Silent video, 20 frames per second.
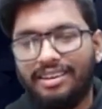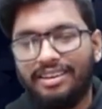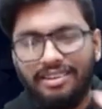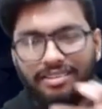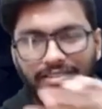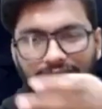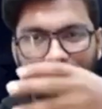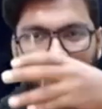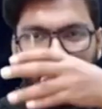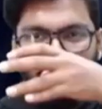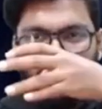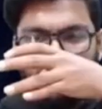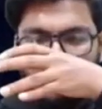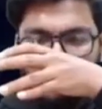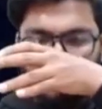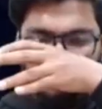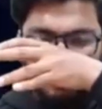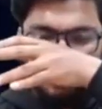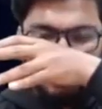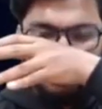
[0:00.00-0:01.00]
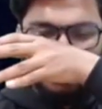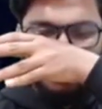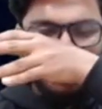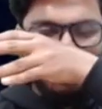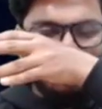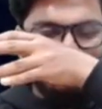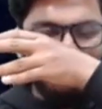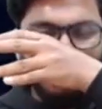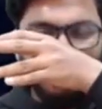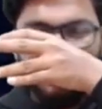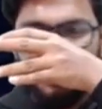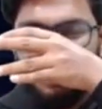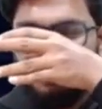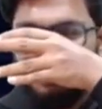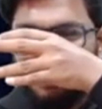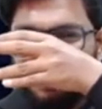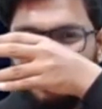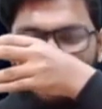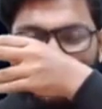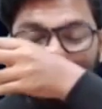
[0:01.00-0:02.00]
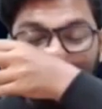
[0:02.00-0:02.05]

a diminished and virtual image,